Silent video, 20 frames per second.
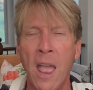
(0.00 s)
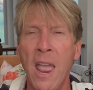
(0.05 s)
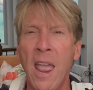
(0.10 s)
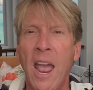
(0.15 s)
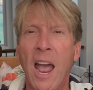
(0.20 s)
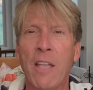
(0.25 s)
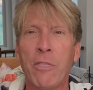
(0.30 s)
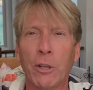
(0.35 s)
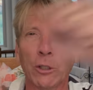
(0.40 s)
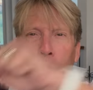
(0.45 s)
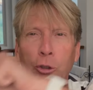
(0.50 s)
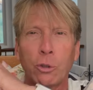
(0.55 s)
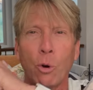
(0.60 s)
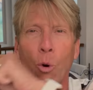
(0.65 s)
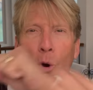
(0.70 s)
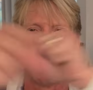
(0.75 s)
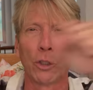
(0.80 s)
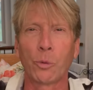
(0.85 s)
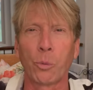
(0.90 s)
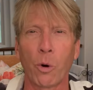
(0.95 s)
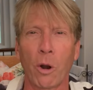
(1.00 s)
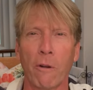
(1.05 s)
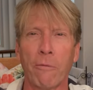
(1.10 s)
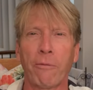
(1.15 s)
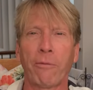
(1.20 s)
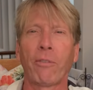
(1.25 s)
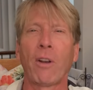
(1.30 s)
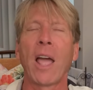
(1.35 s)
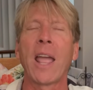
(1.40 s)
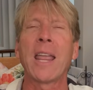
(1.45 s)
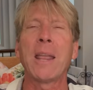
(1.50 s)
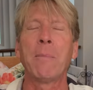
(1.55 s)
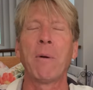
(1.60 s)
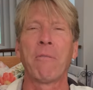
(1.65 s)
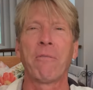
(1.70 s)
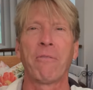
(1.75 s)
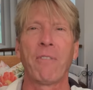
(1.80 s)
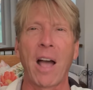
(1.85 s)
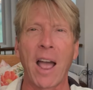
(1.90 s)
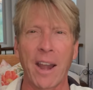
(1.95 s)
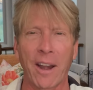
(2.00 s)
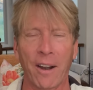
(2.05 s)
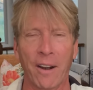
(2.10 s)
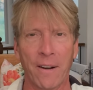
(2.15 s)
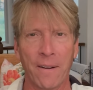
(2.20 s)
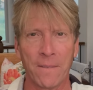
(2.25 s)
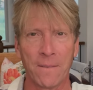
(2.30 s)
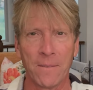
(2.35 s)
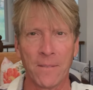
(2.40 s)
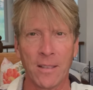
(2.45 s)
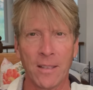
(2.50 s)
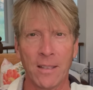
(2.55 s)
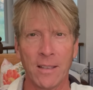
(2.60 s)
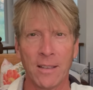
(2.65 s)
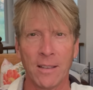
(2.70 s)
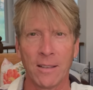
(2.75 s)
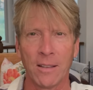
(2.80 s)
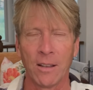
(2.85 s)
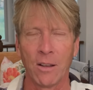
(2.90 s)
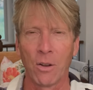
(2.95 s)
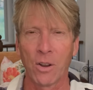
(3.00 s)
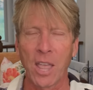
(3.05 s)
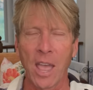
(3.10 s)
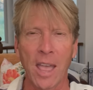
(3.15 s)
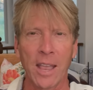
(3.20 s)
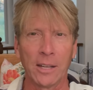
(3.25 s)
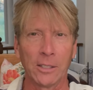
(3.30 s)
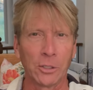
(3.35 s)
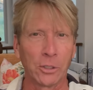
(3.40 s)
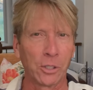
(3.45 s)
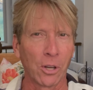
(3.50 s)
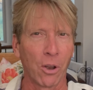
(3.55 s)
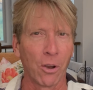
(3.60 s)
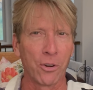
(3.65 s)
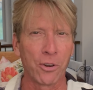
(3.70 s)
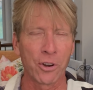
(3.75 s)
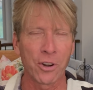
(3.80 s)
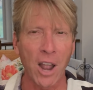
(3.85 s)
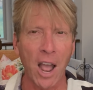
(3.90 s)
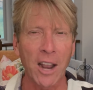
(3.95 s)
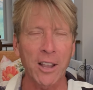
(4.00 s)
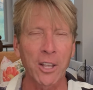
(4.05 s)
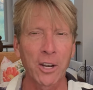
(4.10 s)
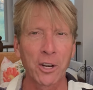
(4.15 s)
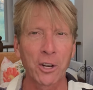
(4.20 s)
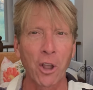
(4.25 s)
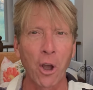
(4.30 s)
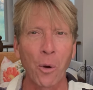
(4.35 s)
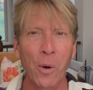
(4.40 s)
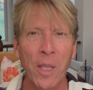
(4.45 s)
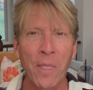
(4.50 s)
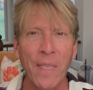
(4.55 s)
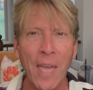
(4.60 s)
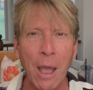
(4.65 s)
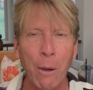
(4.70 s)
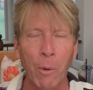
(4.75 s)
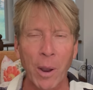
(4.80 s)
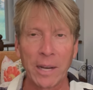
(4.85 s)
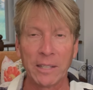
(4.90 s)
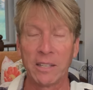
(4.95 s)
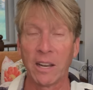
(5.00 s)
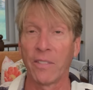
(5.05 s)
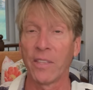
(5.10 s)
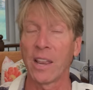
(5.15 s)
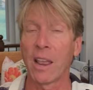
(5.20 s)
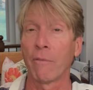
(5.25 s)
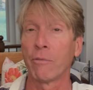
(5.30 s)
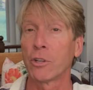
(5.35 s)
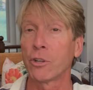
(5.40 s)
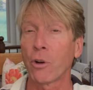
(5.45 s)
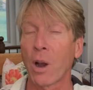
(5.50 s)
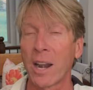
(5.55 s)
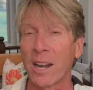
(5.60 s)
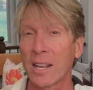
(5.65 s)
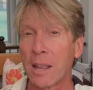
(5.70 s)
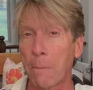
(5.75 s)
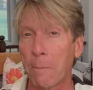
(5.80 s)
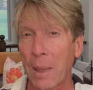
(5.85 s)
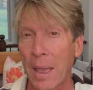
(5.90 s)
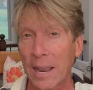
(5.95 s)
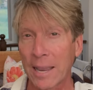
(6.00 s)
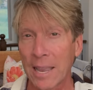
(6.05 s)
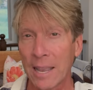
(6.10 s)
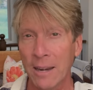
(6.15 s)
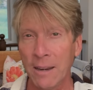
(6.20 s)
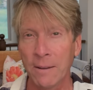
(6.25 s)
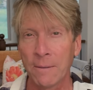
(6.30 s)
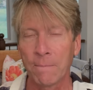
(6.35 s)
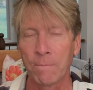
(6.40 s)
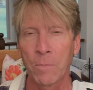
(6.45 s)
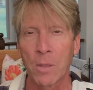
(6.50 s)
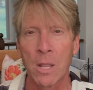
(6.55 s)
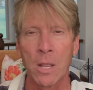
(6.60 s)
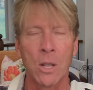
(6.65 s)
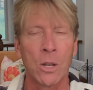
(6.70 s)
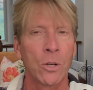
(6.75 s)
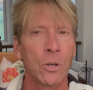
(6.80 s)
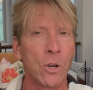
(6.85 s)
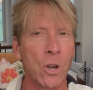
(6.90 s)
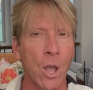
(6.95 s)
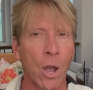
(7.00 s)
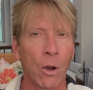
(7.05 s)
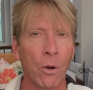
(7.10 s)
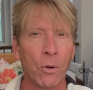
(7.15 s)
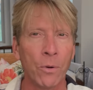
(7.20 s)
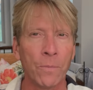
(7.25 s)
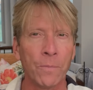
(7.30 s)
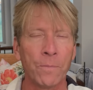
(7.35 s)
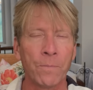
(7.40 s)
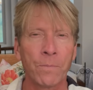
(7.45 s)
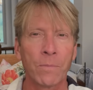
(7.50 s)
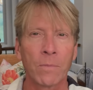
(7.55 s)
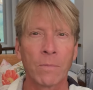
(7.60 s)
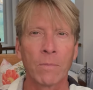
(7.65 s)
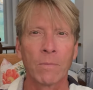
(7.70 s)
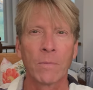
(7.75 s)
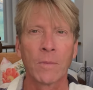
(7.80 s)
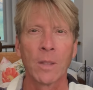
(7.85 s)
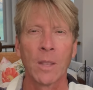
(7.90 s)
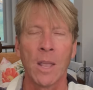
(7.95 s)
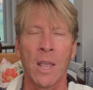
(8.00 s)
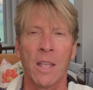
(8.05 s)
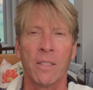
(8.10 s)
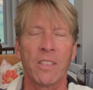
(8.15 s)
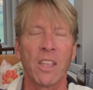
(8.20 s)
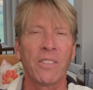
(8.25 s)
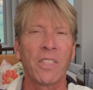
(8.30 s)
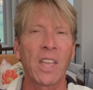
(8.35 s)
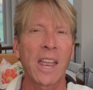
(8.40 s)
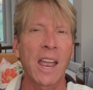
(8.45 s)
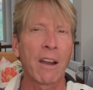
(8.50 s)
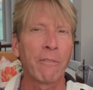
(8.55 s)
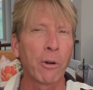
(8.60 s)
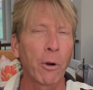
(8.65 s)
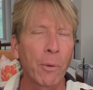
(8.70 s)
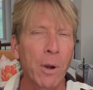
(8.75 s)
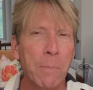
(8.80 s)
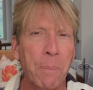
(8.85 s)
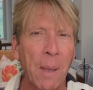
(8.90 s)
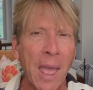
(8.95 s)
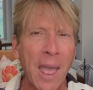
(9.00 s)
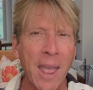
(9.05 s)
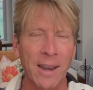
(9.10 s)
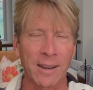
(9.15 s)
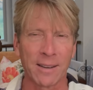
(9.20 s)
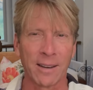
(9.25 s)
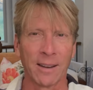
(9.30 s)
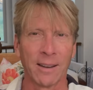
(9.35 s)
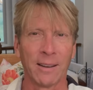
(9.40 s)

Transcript: and the swords were a flame of fire. Okay, so you're not going to go in that way. Did they ever try to get back in? No. Did they ever repent?